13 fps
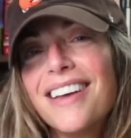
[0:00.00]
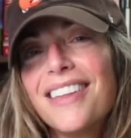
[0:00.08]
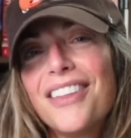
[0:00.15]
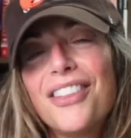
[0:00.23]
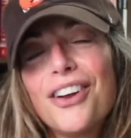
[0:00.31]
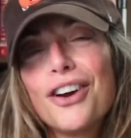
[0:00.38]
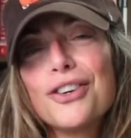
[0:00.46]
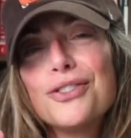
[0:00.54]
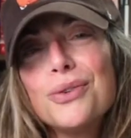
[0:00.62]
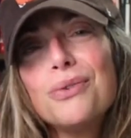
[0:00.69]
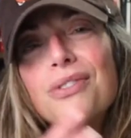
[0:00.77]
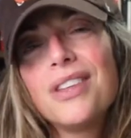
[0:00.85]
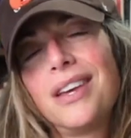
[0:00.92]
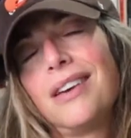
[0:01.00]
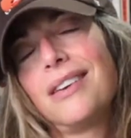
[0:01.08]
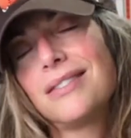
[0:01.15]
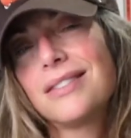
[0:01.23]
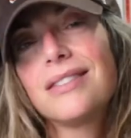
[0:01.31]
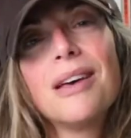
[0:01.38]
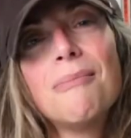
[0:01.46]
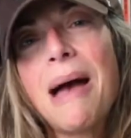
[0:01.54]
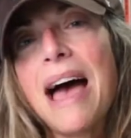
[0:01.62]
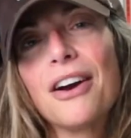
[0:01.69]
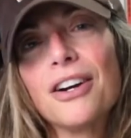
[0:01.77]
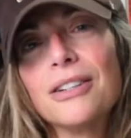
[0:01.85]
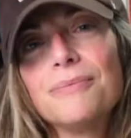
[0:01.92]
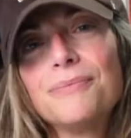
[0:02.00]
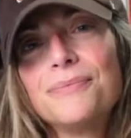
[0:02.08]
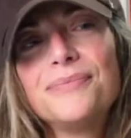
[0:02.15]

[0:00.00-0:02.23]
that there are 2 things that matter.